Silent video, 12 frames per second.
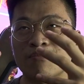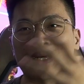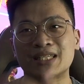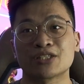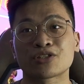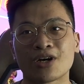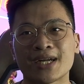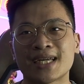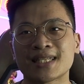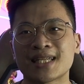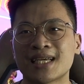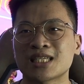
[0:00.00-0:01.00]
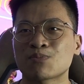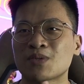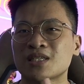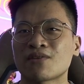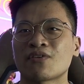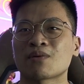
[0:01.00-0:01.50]
better target a
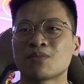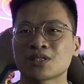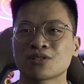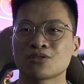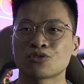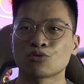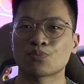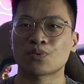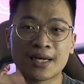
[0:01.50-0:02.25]
specific muscle group.